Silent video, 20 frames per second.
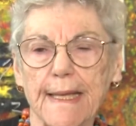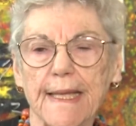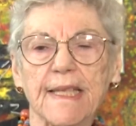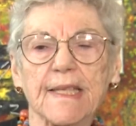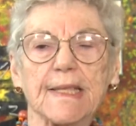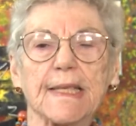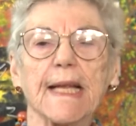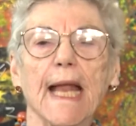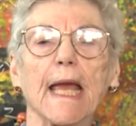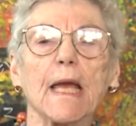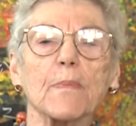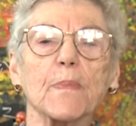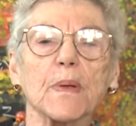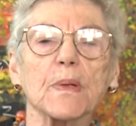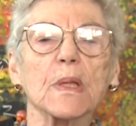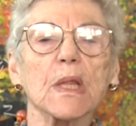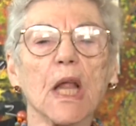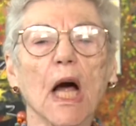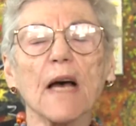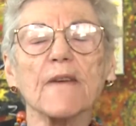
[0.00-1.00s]
This neighbor
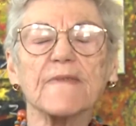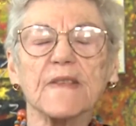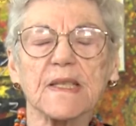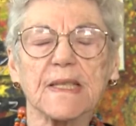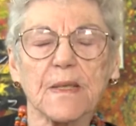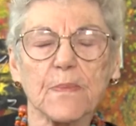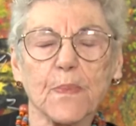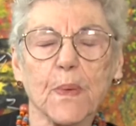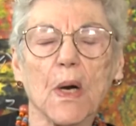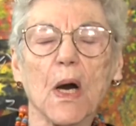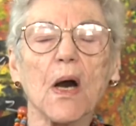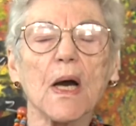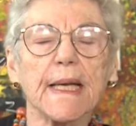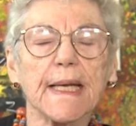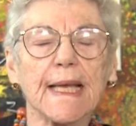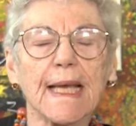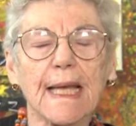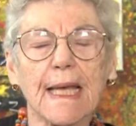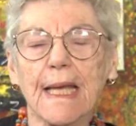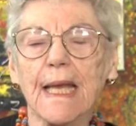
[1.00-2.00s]
loves to
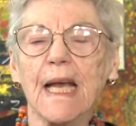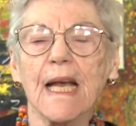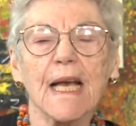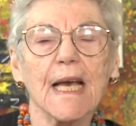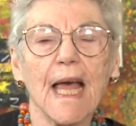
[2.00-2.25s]
party,